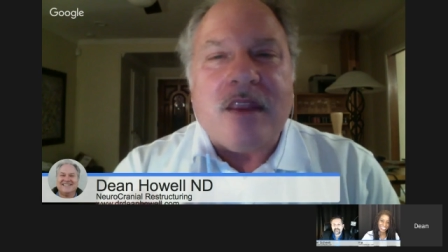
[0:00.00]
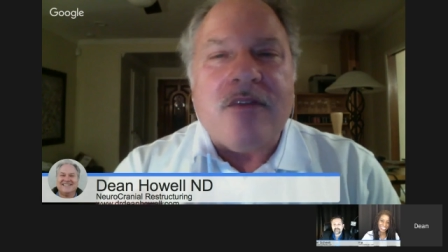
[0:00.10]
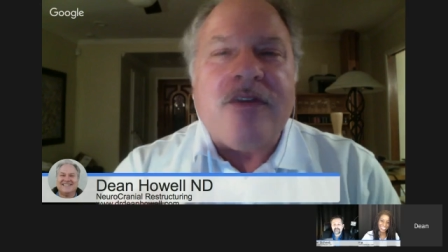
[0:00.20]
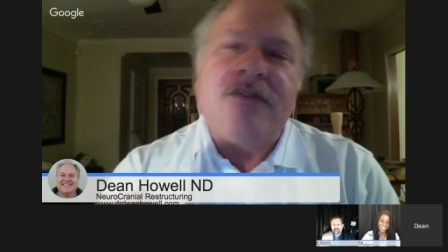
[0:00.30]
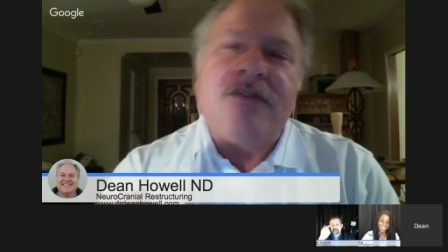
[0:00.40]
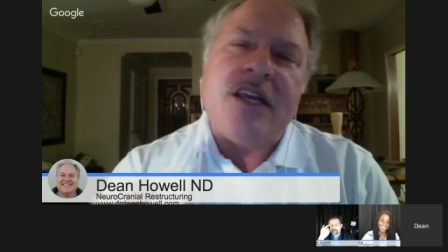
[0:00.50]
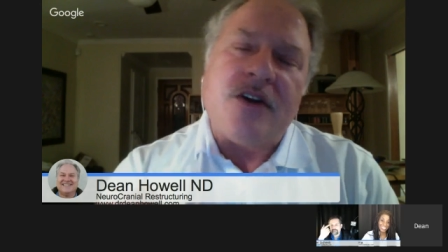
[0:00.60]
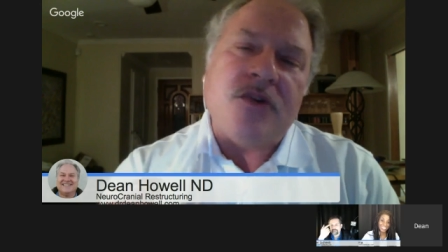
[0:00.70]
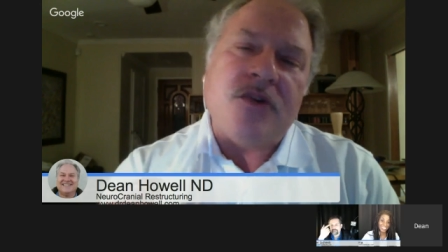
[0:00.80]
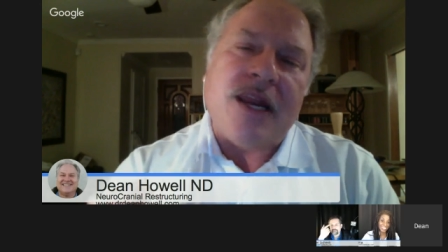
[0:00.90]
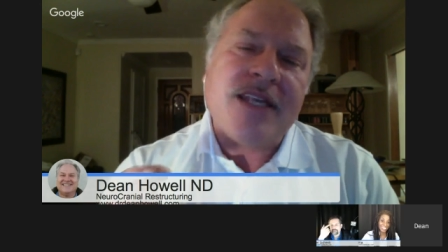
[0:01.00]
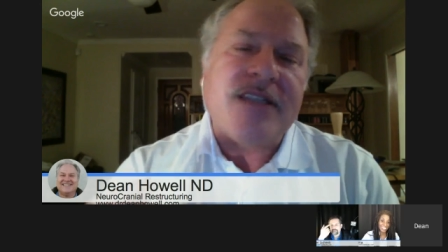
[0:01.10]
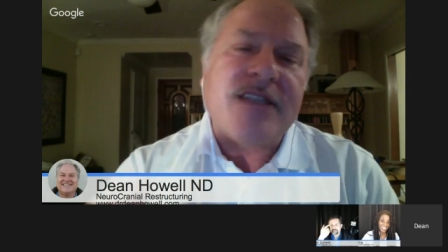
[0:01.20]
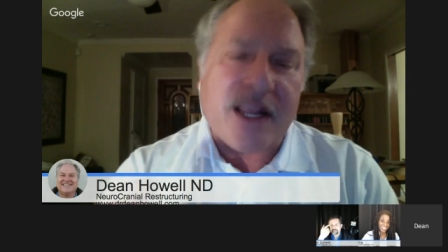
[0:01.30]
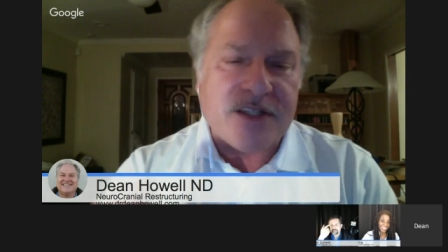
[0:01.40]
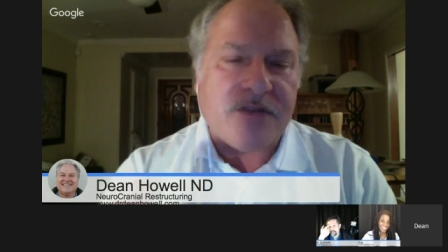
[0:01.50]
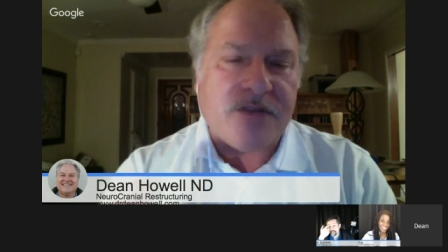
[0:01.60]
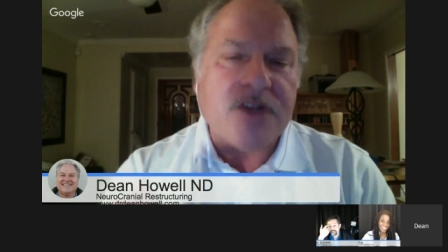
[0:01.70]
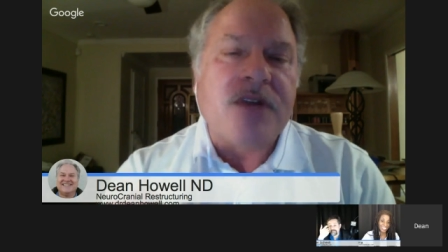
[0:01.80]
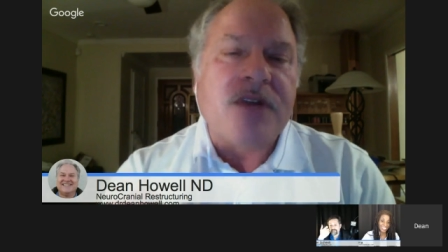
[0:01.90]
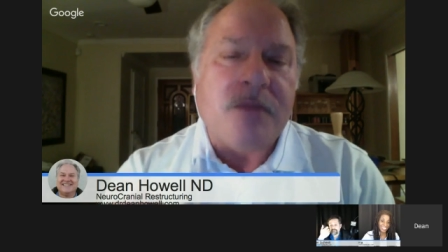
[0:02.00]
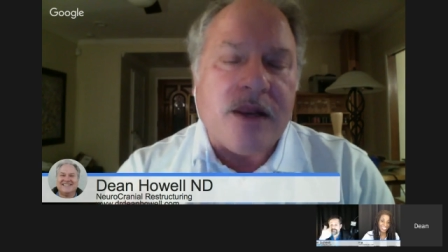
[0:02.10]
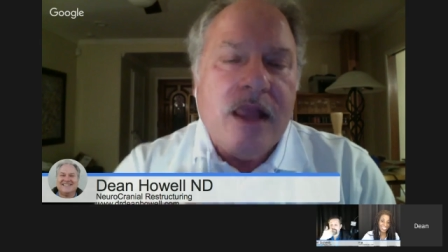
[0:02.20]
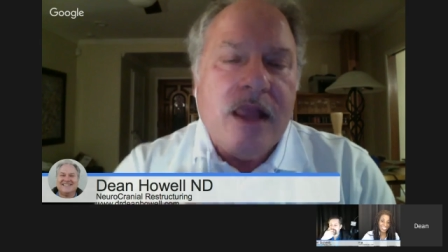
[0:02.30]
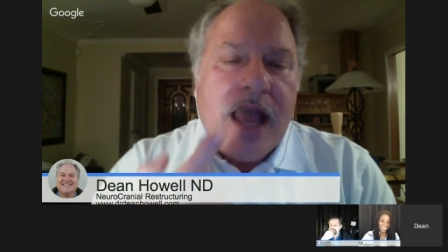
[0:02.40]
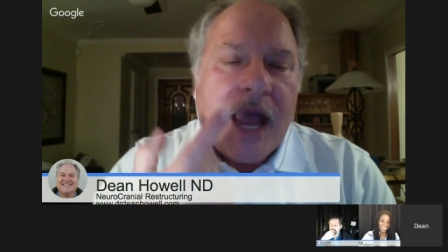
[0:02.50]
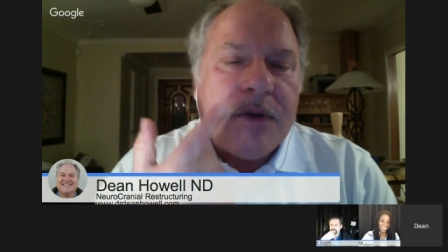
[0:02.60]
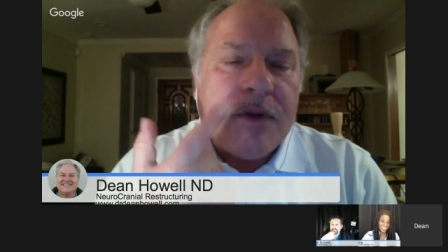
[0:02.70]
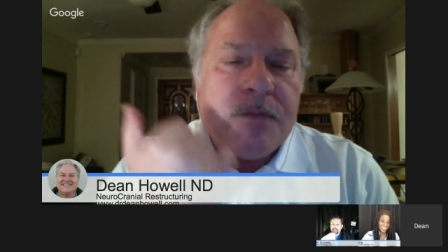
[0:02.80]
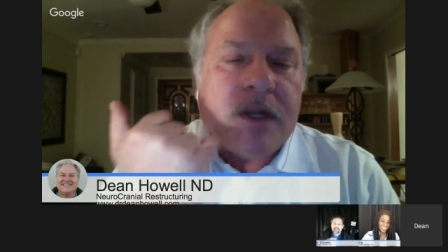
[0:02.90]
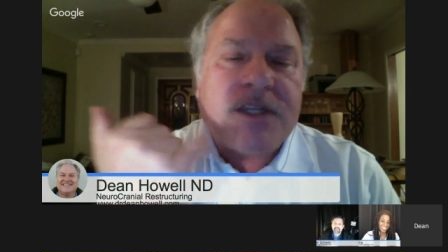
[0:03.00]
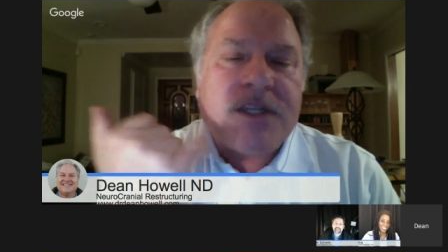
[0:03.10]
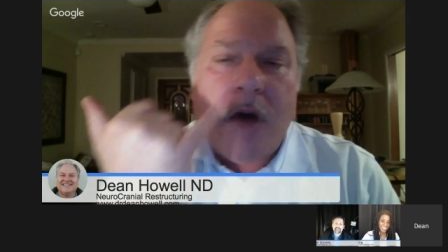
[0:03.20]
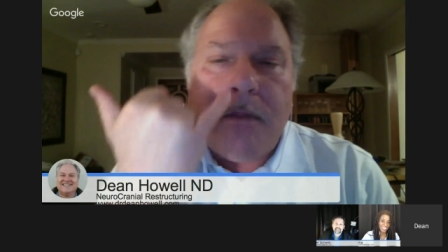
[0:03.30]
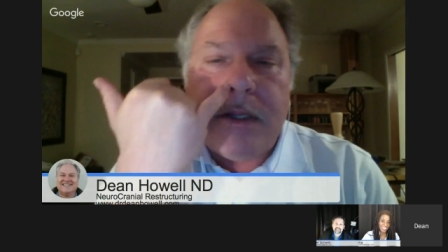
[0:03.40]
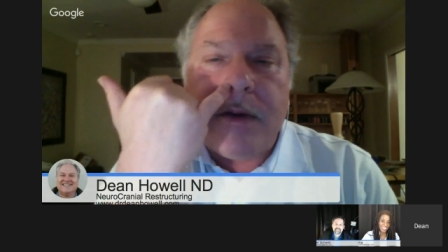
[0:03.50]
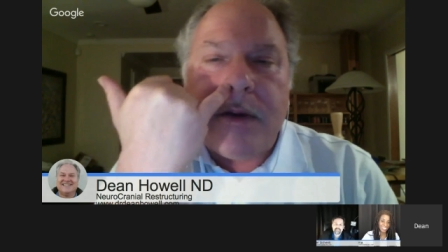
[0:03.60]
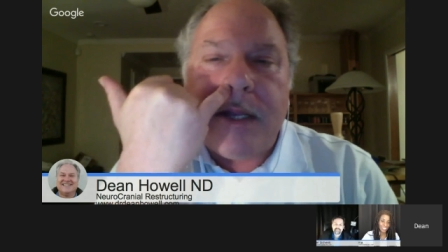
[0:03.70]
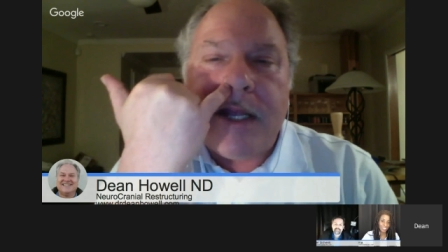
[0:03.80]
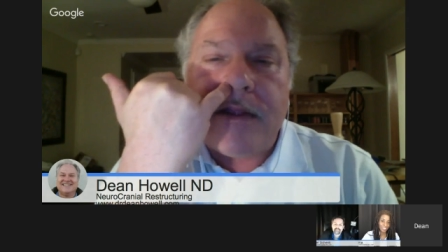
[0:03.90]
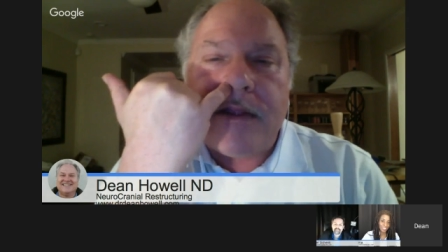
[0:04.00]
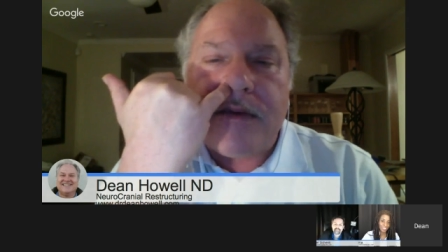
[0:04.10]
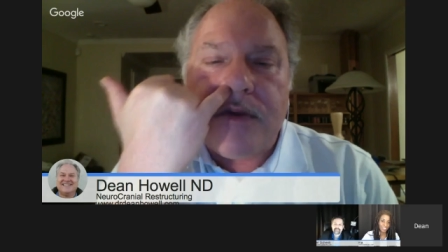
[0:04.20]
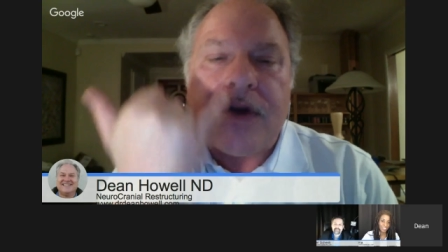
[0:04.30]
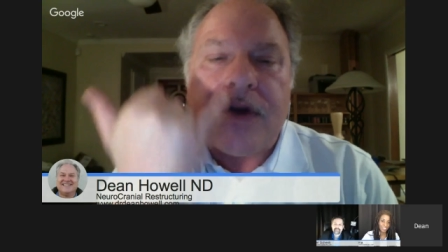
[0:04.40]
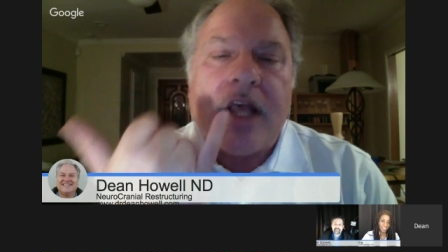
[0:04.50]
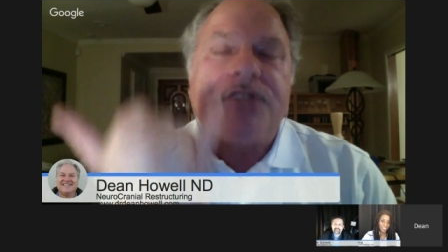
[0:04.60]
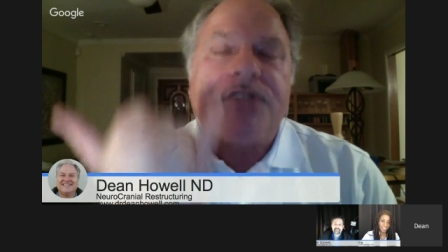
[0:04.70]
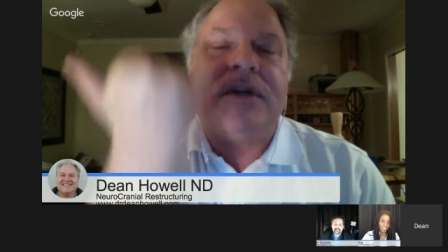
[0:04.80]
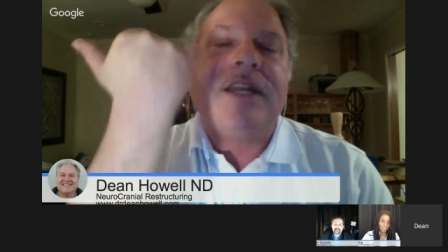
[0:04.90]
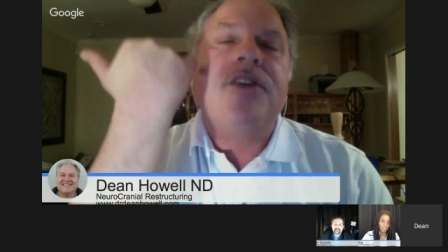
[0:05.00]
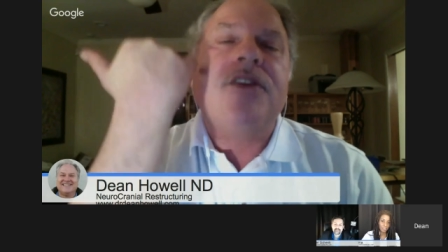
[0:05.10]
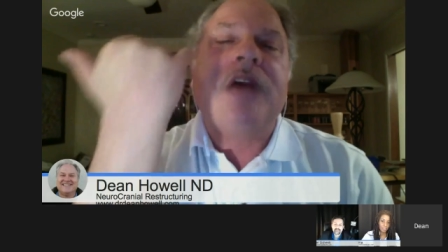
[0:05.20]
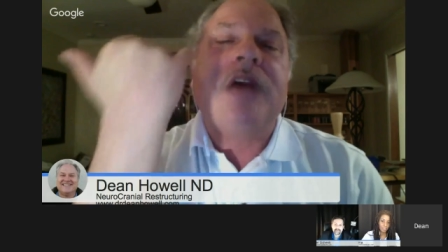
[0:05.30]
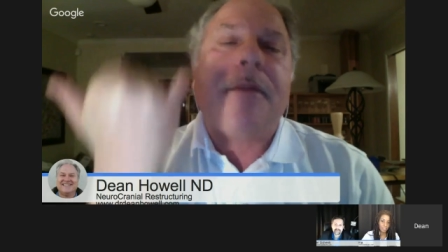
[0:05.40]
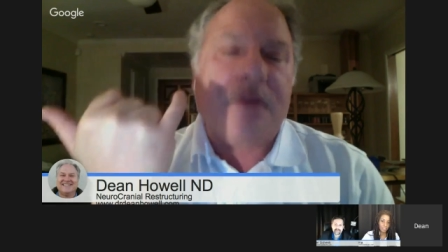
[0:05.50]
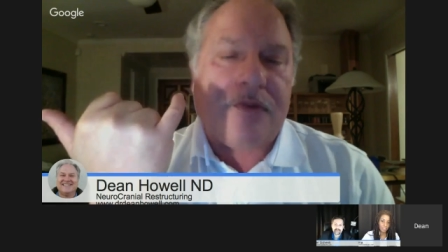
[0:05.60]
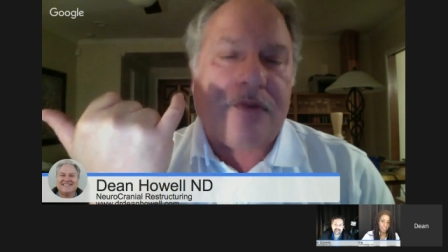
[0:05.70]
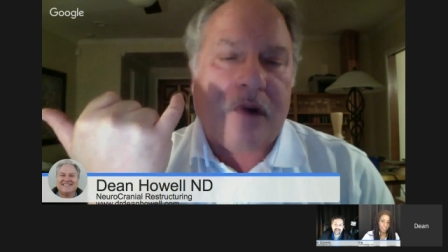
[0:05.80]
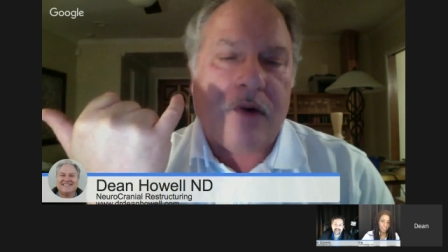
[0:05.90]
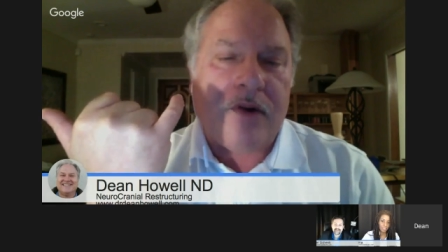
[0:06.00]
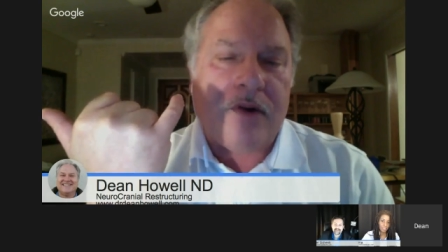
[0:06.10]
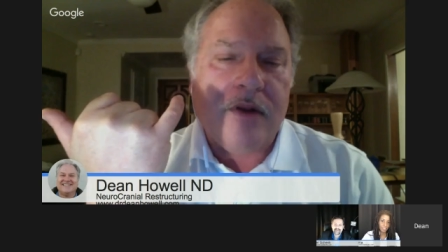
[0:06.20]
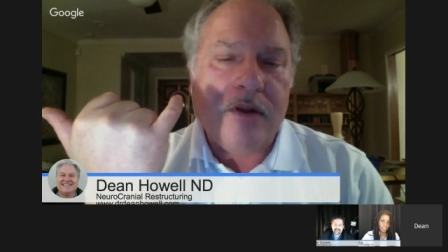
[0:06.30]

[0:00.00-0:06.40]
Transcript: fifteen or twenty seconds of the treatment, I would put a small balloon in through the nostril, into the top of the throat.